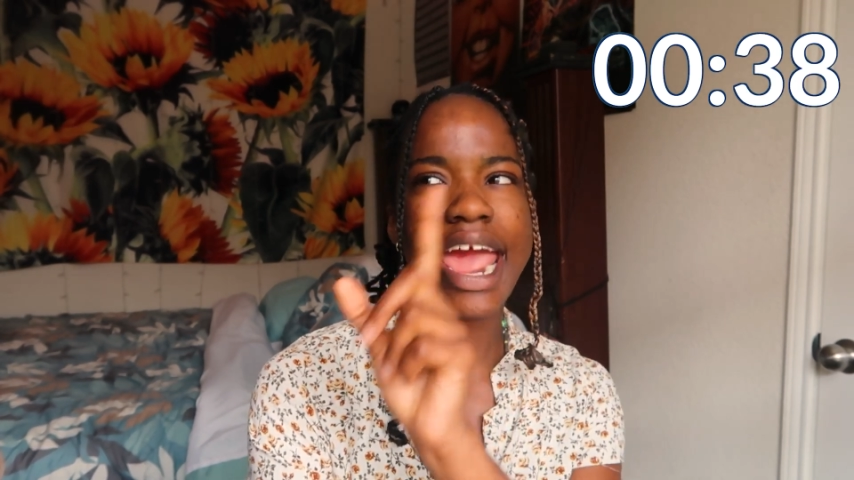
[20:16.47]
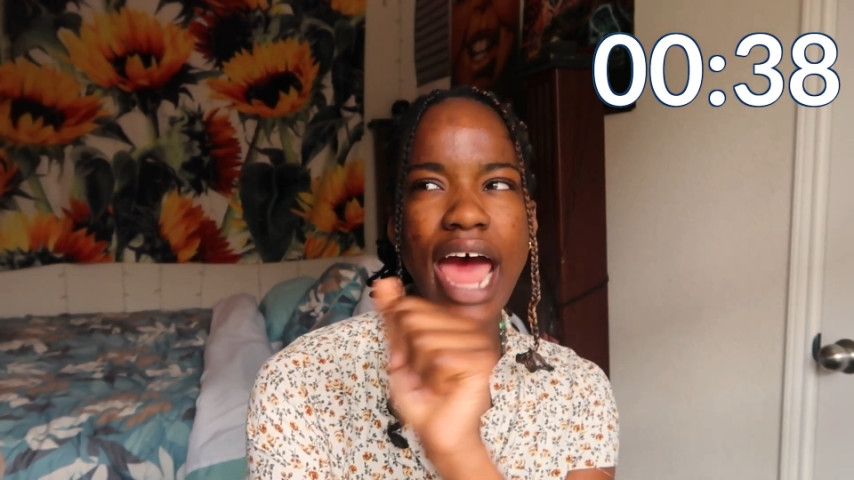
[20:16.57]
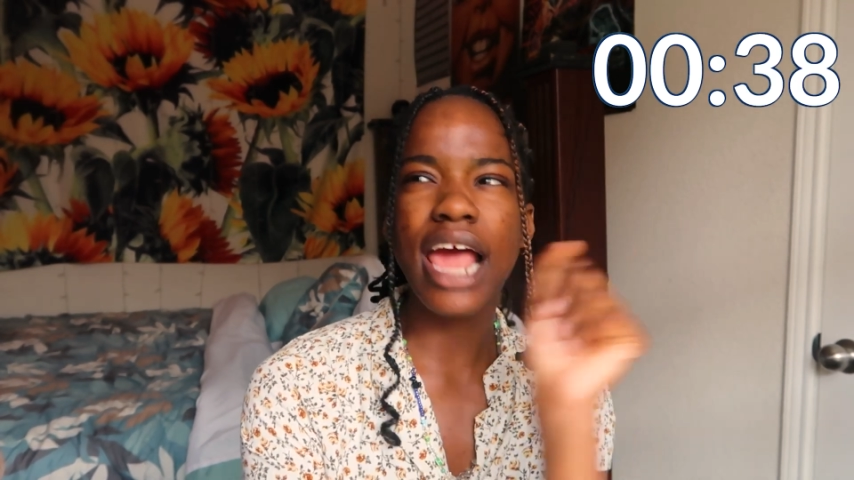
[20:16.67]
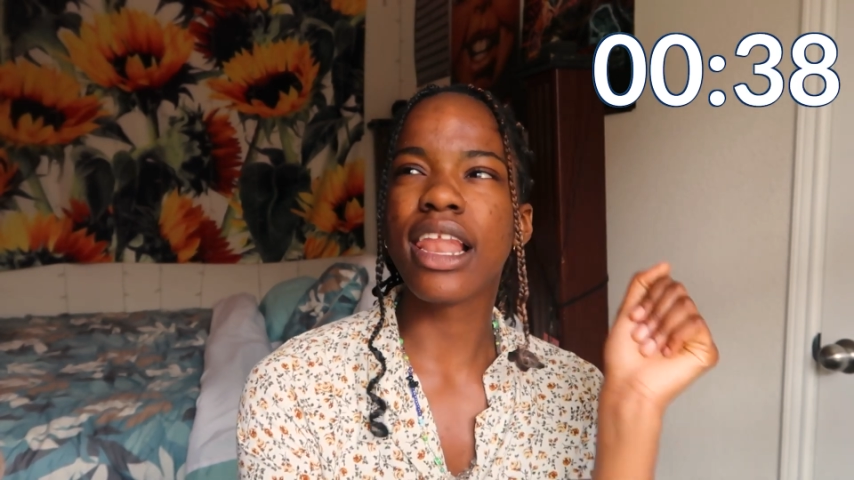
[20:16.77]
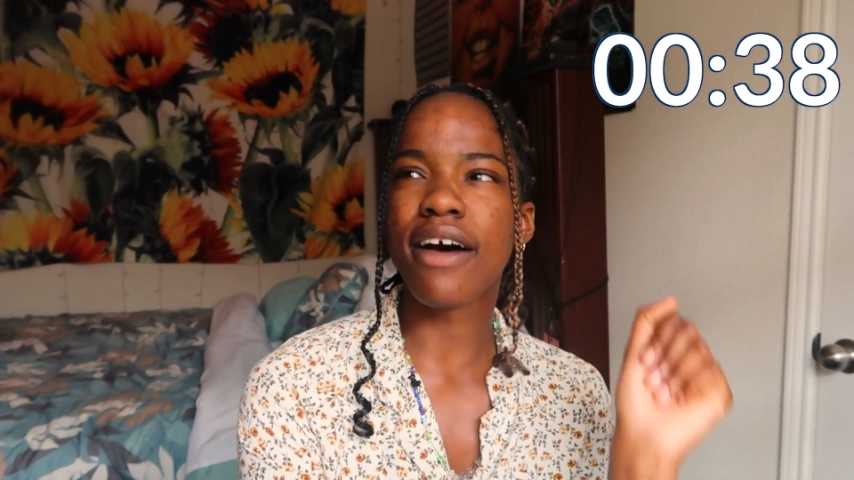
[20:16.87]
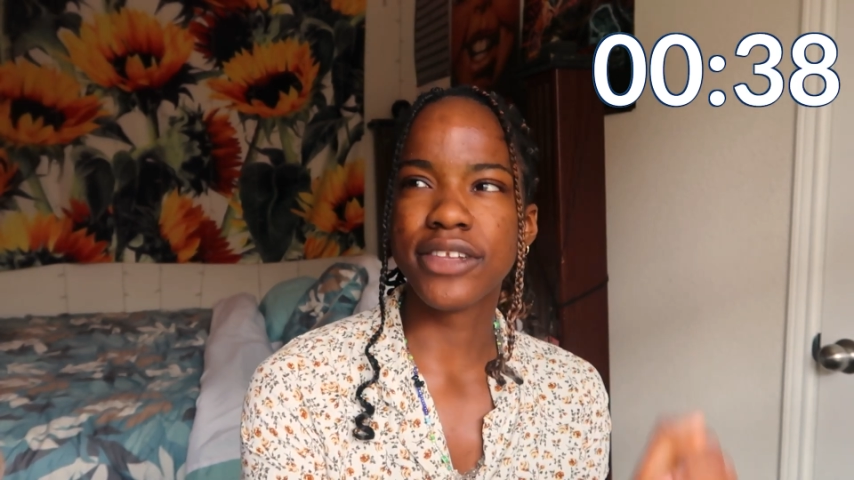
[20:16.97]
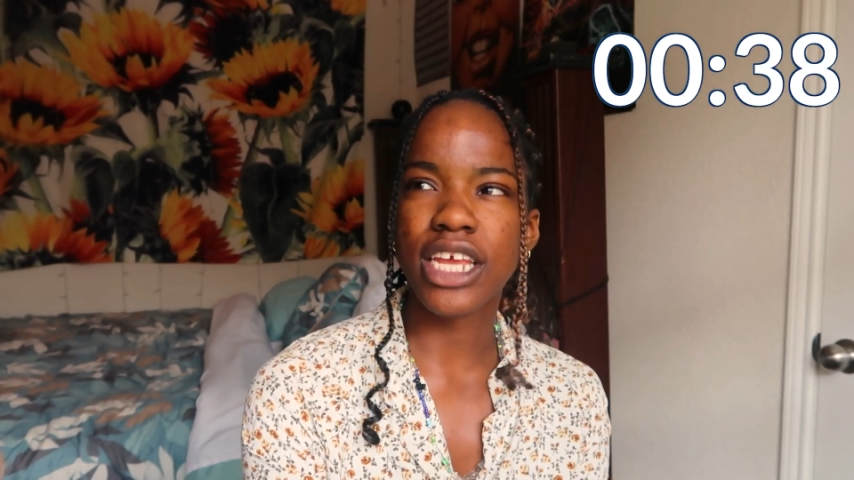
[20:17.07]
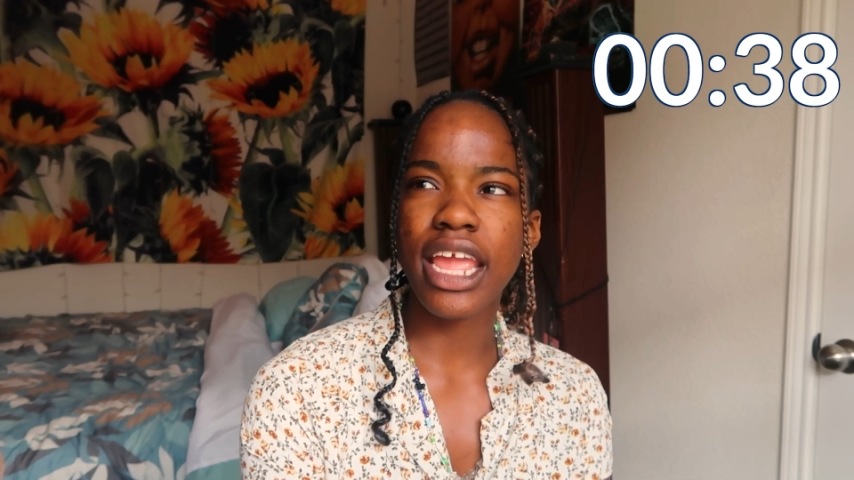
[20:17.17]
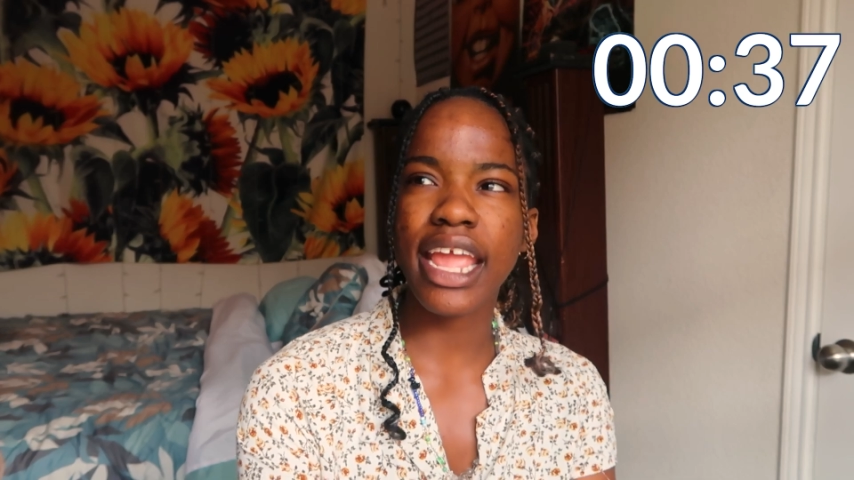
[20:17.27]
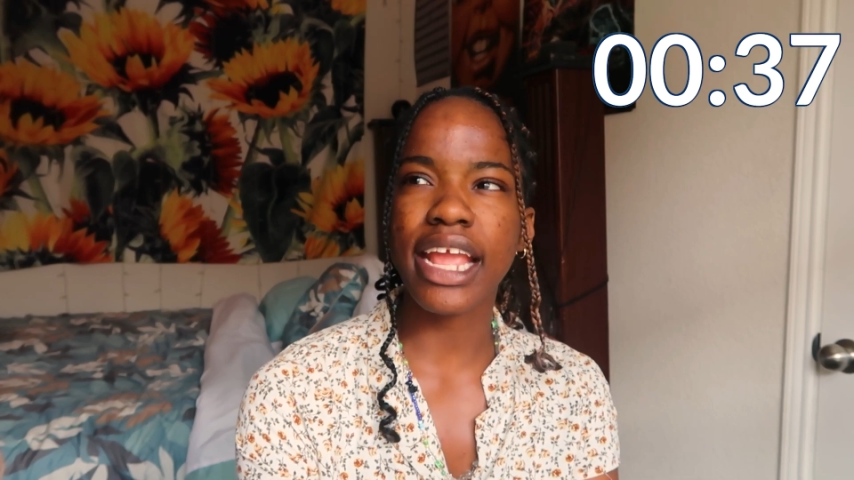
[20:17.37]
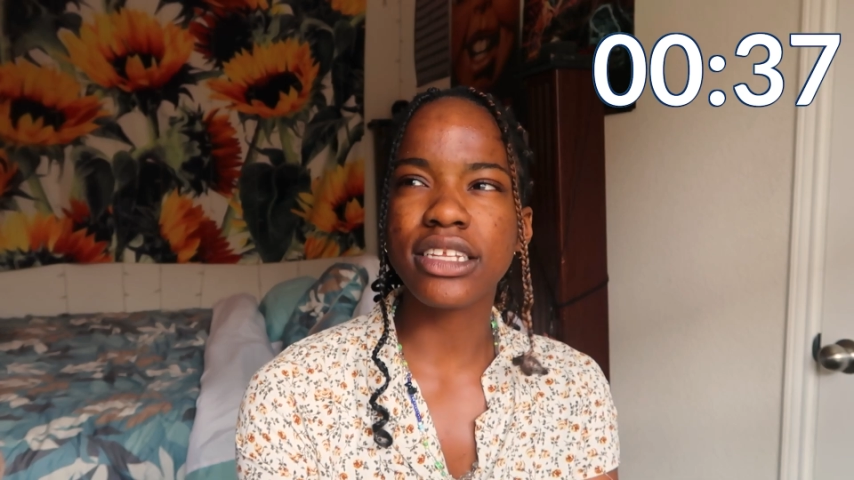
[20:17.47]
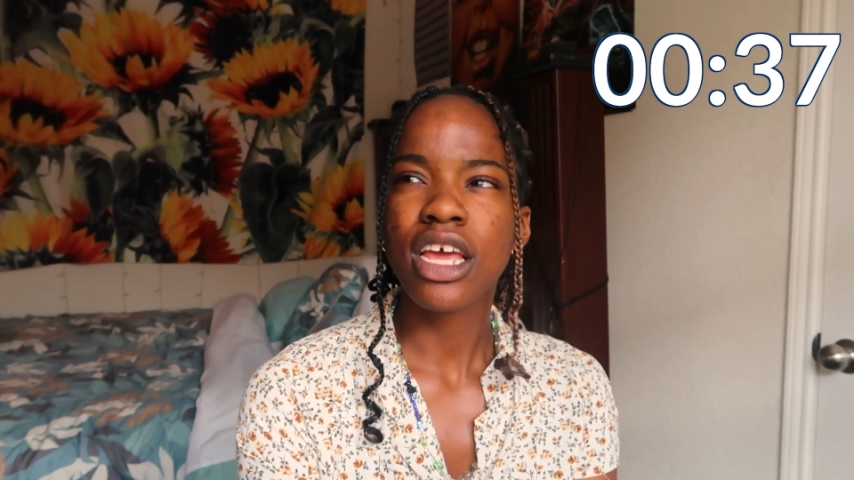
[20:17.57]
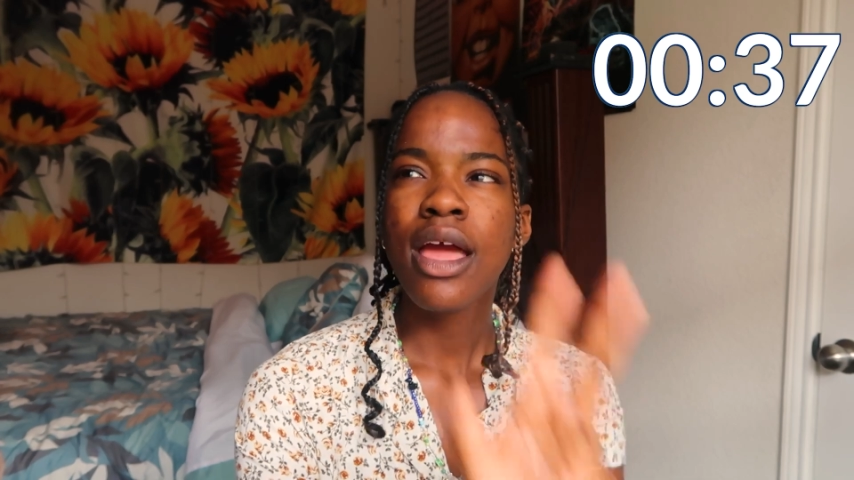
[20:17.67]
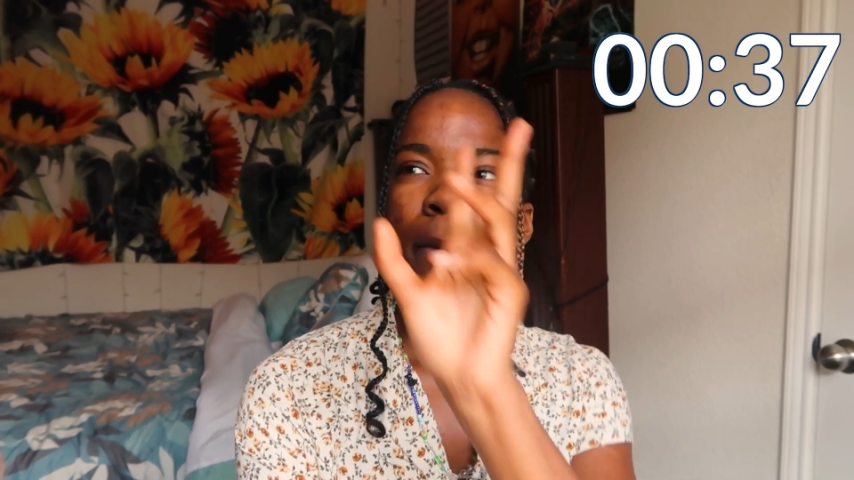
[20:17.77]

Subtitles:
and I love to eat.